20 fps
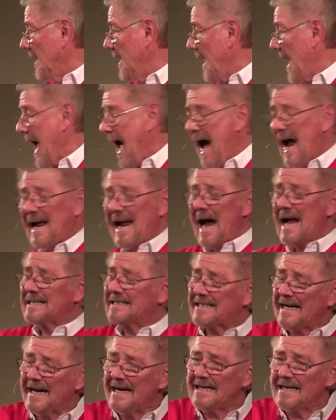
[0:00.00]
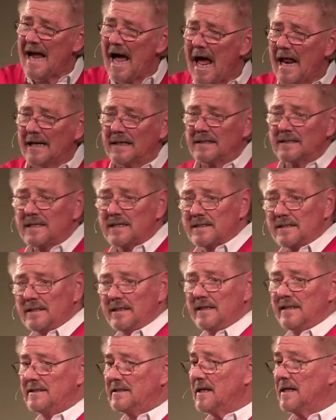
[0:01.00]
I got $10.
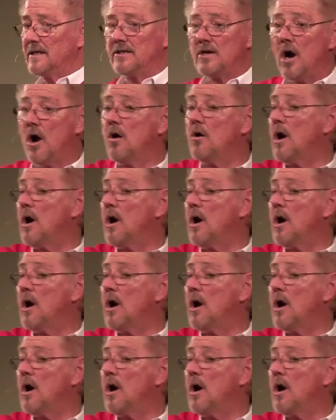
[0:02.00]
He said, no,